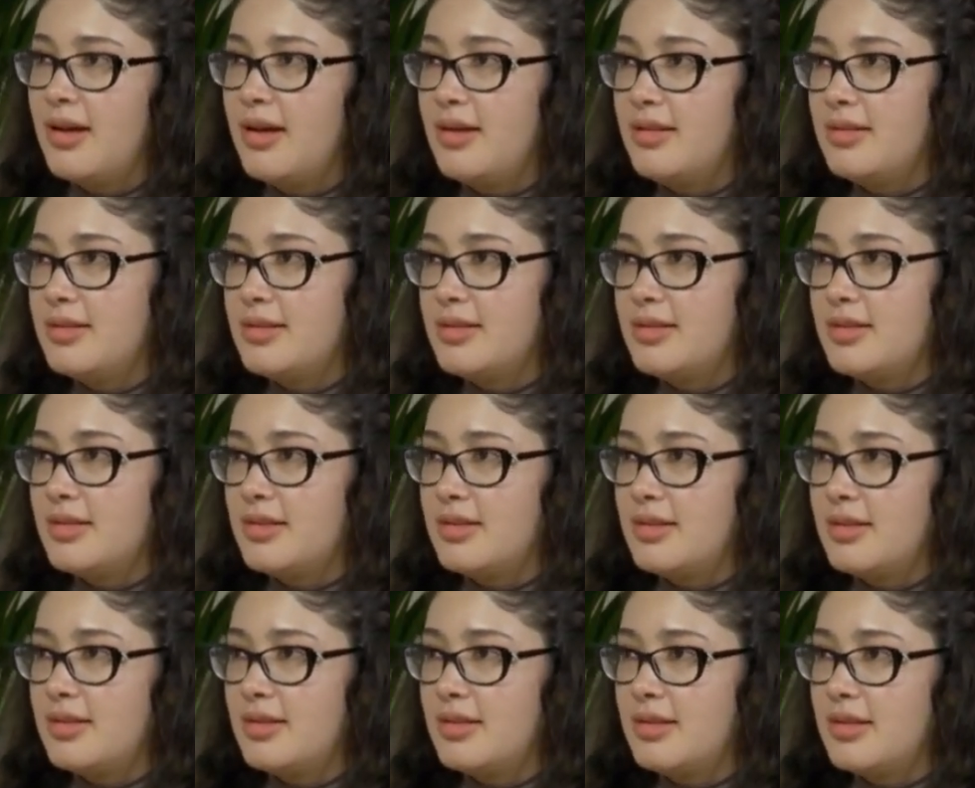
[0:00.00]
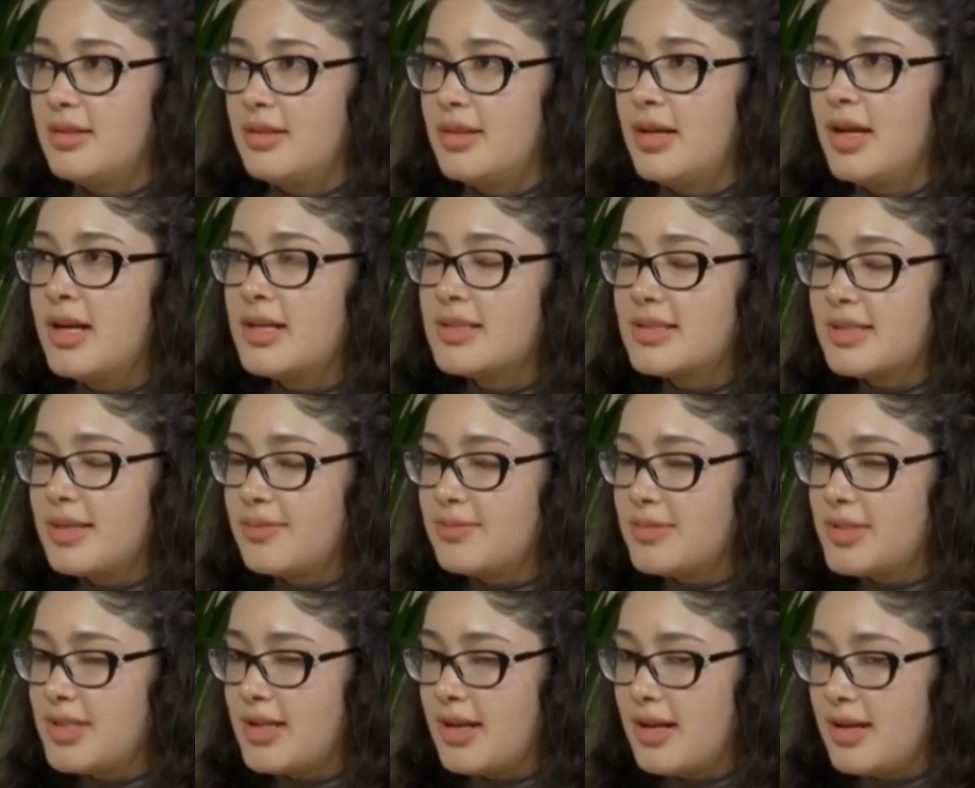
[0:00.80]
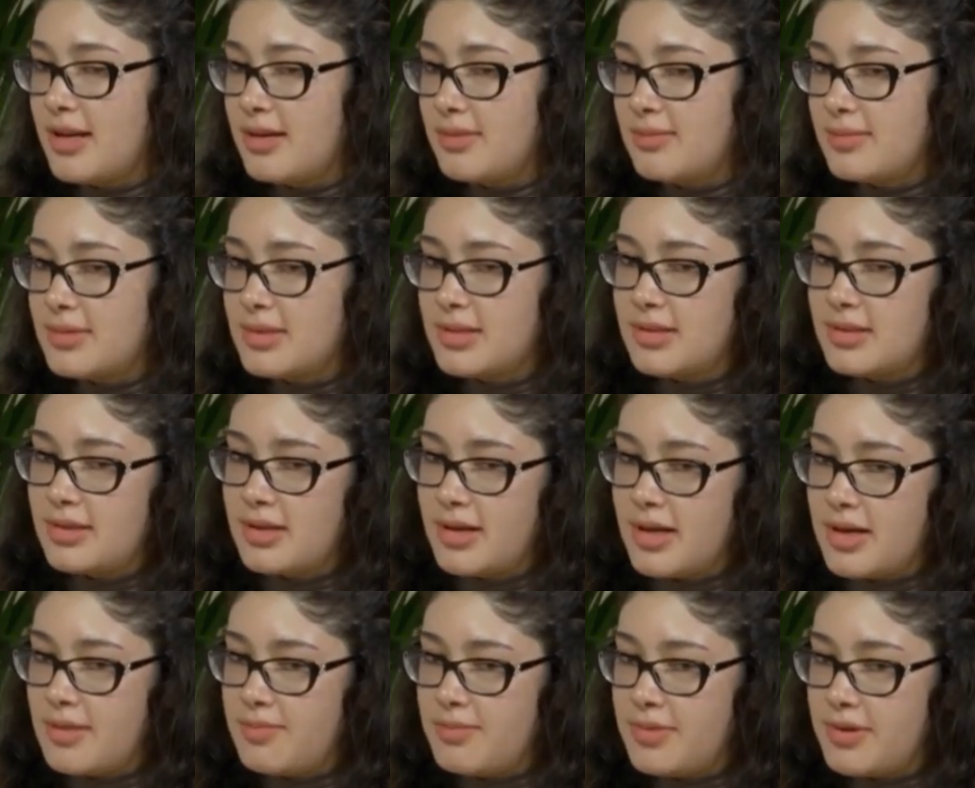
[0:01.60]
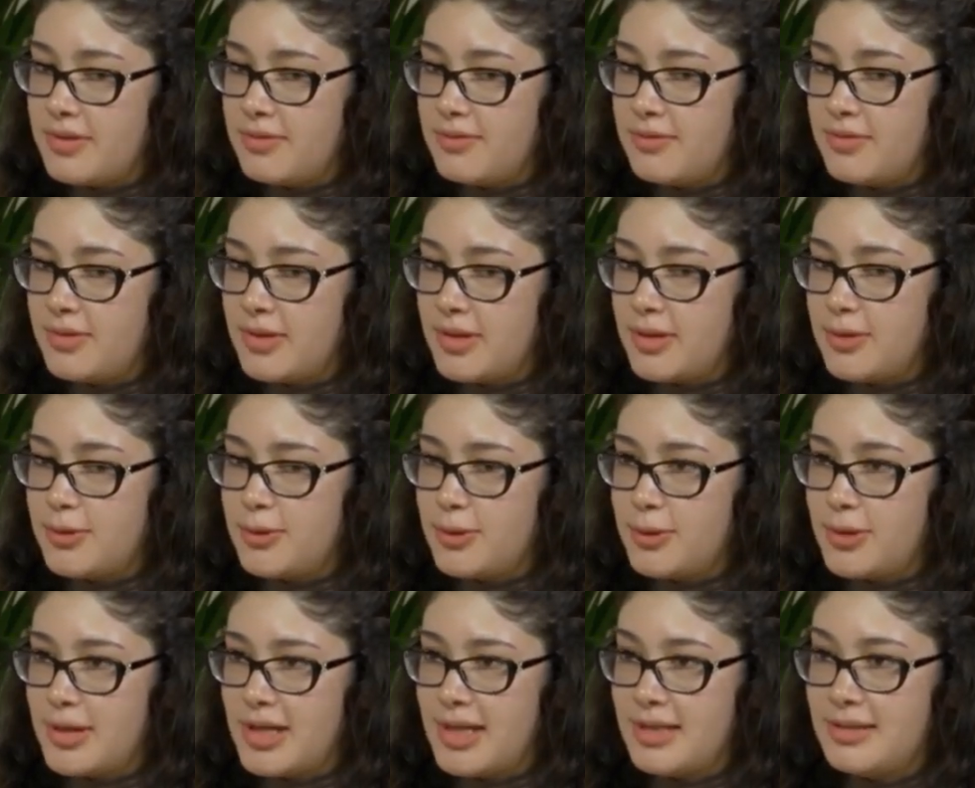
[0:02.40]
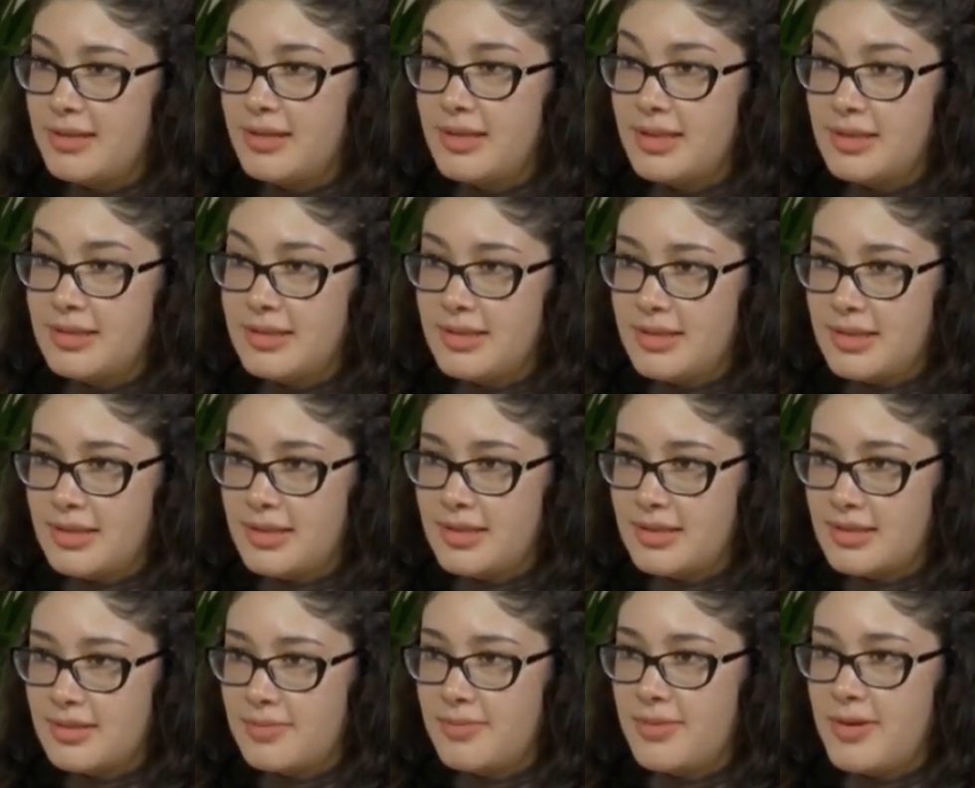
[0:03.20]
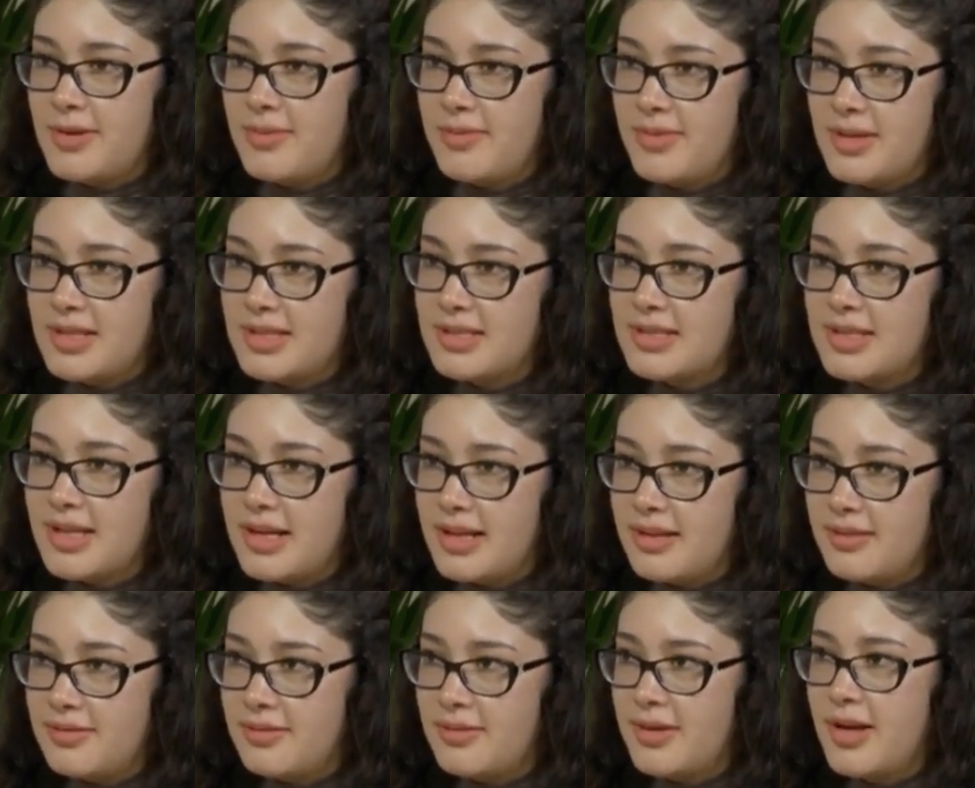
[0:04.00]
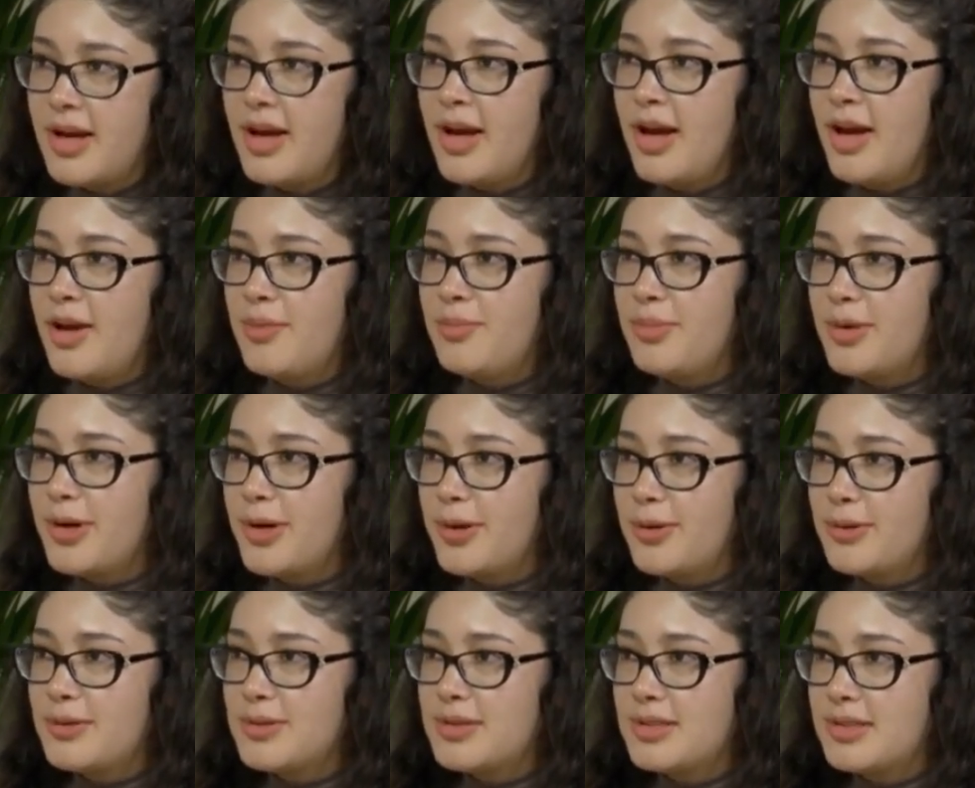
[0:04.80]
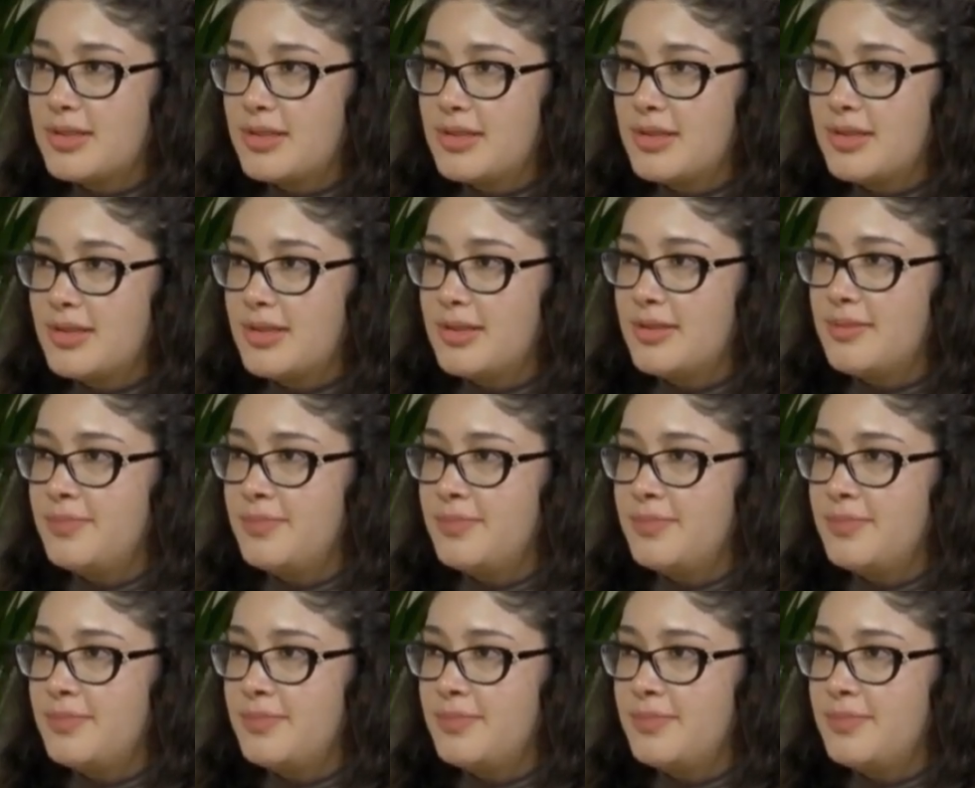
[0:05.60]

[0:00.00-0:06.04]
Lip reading: and sometimes I prefer to write letters by myself because